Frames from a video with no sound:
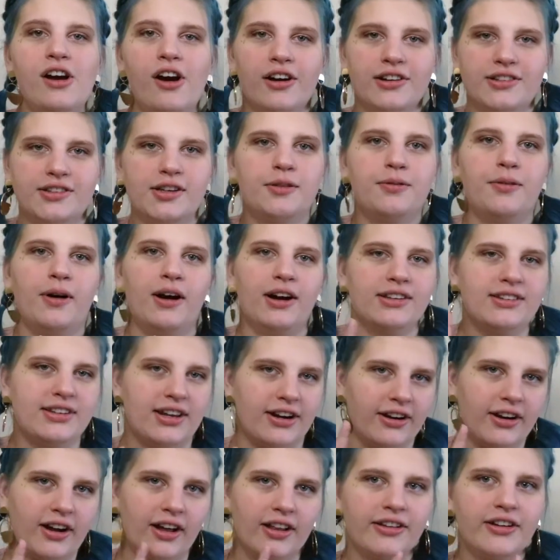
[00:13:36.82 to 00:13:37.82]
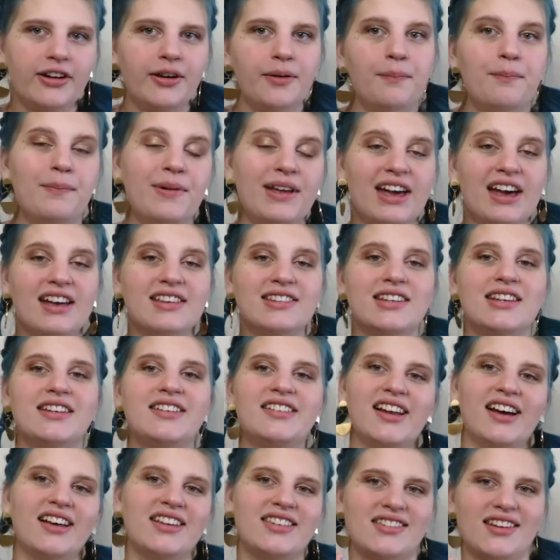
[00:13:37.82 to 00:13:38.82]
Arctic Fox hair color because it
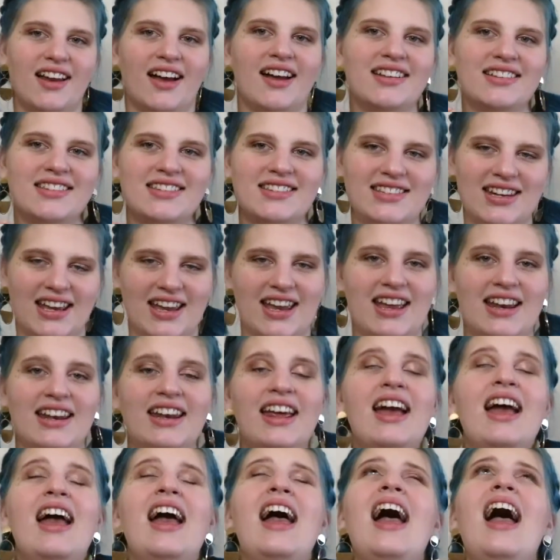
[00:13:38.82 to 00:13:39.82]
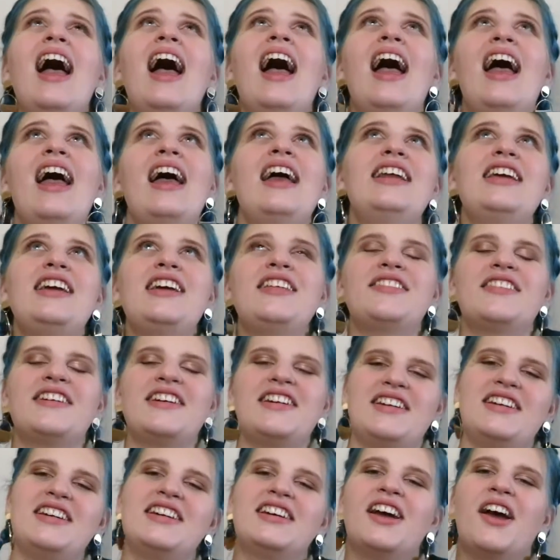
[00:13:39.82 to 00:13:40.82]
does not stain
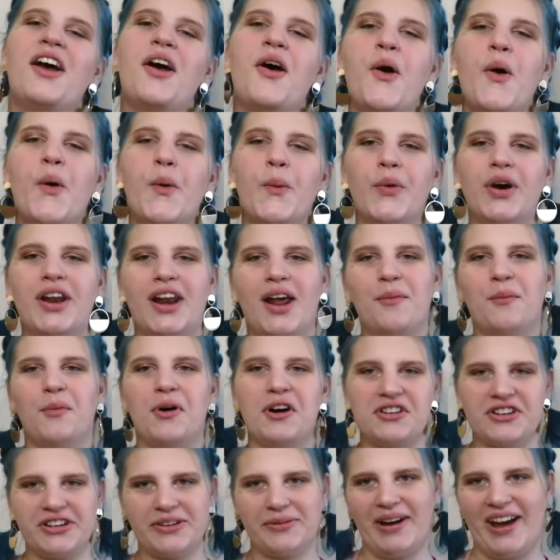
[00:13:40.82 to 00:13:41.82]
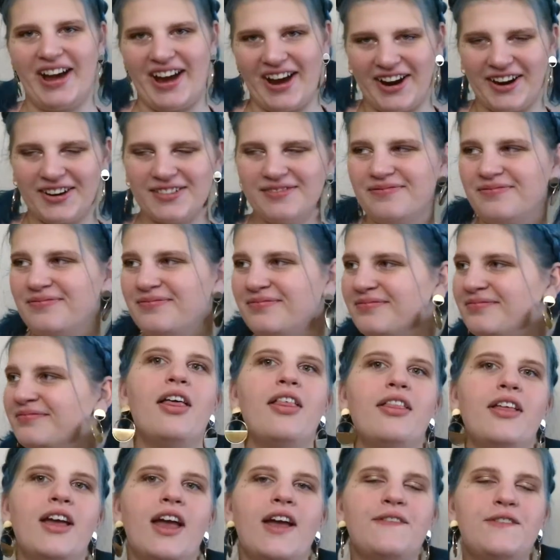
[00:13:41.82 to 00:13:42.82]
anything when I'm washing my hair.
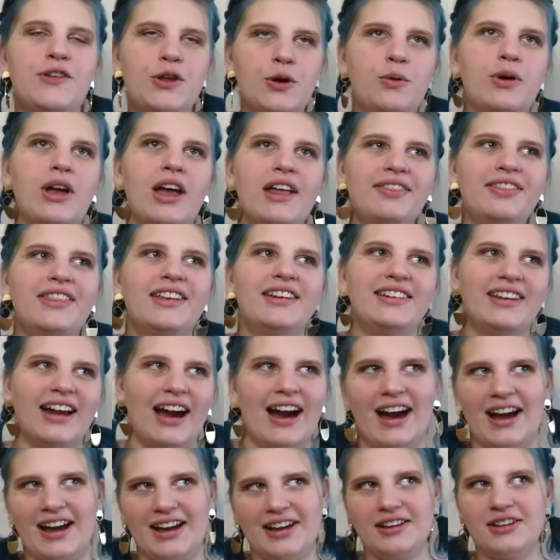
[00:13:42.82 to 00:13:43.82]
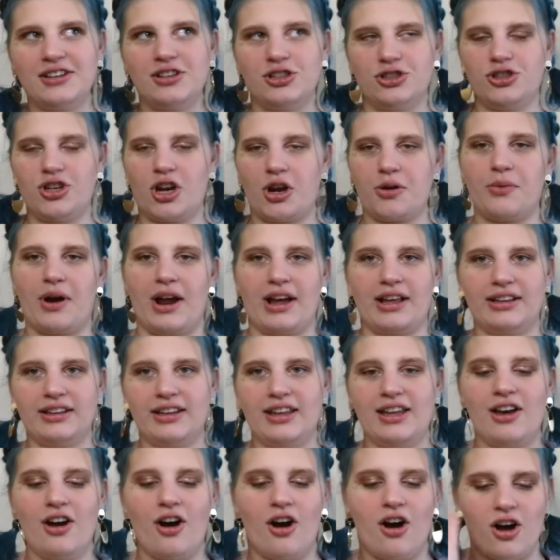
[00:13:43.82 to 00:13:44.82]
If you get the dye
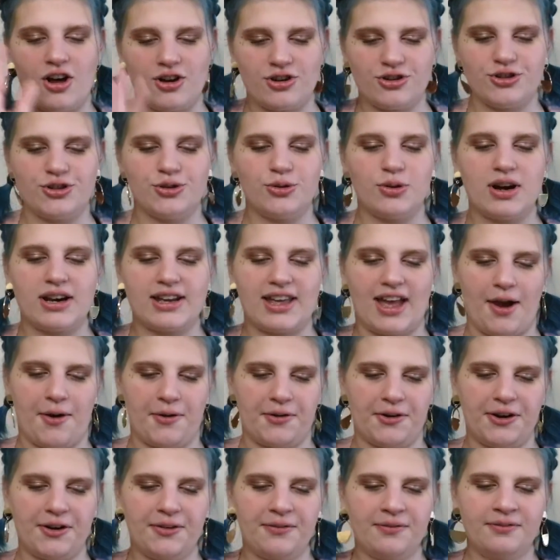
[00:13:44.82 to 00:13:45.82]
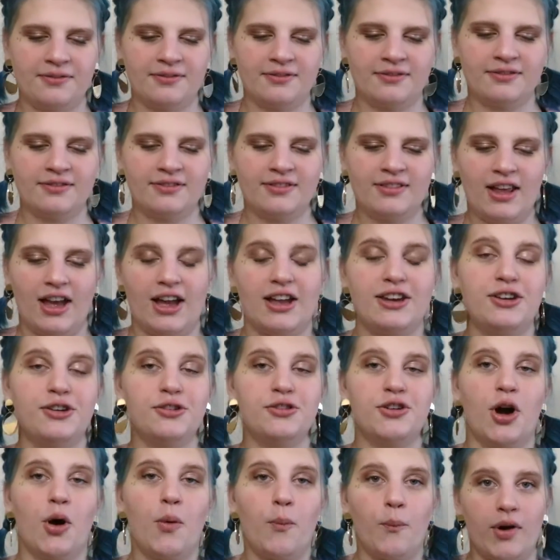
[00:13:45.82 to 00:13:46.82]
directly onto a counter and
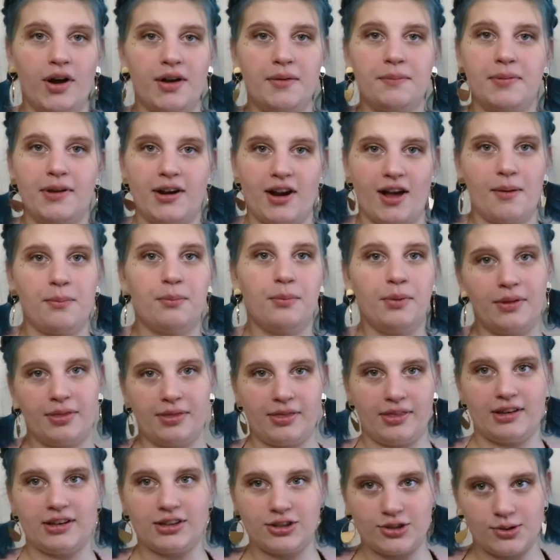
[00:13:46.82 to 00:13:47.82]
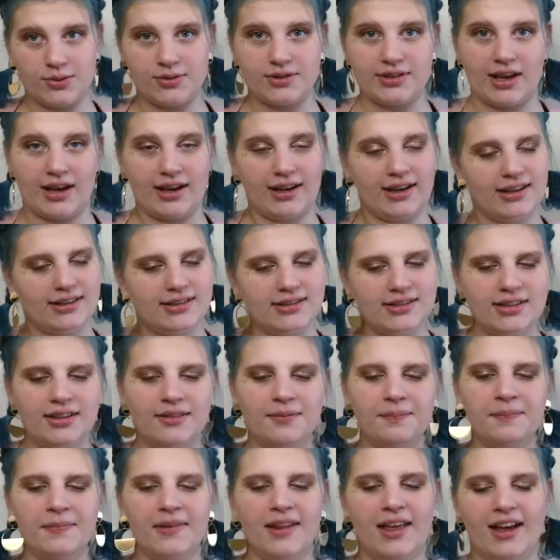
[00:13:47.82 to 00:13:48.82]
you don't wipe it off within 2 seconds,
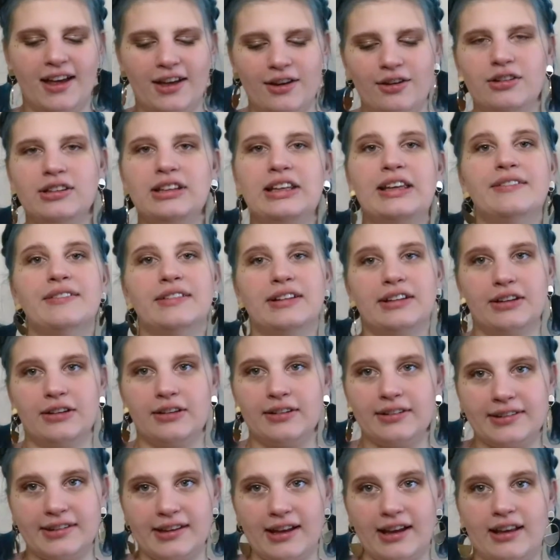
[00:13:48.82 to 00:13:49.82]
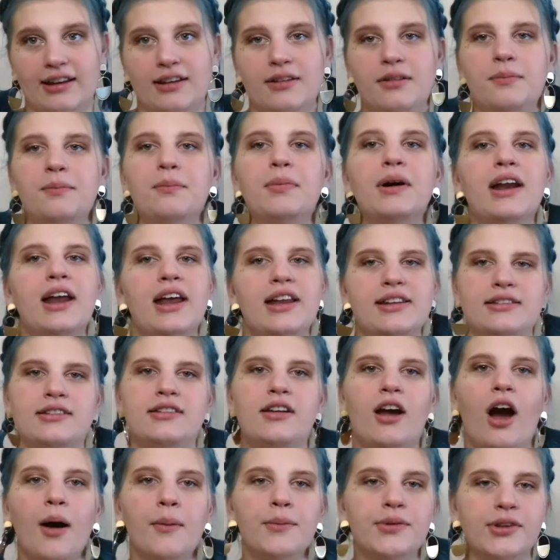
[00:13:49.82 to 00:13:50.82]
it'll leave a little stain, but it
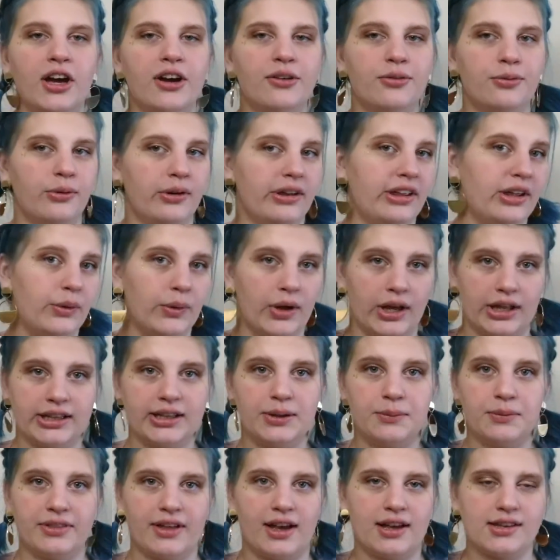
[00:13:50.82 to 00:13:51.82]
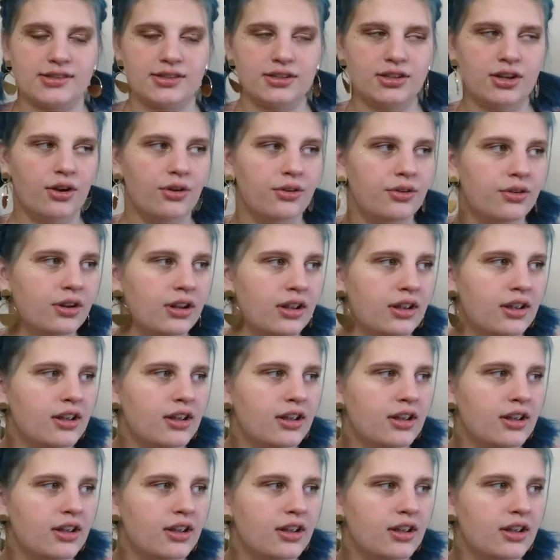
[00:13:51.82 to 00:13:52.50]
comes off really quickly with acetone.